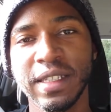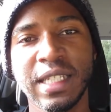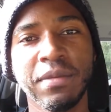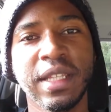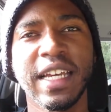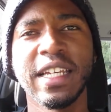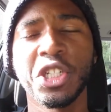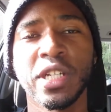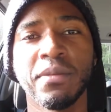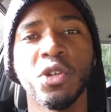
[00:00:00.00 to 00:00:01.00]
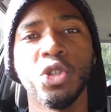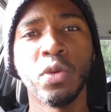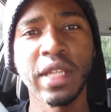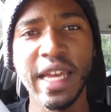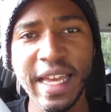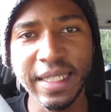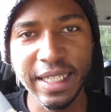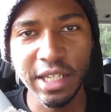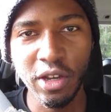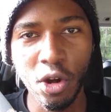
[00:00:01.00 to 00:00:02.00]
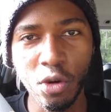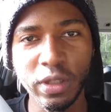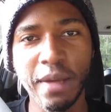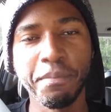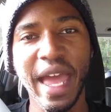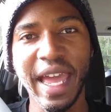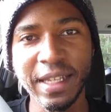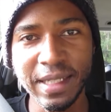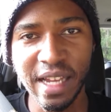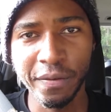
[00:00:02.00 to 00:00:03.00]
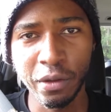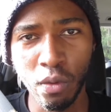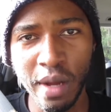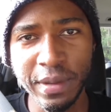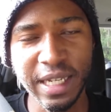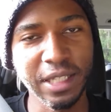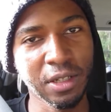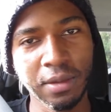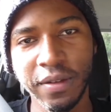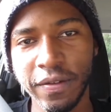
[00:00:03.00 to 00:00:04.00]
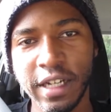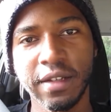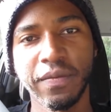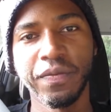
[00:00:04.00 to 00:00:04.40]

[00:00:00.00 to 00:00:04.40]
Doesn't mean that each time you're doing the SEO, the back-end stuff for the website, it's going to be fun.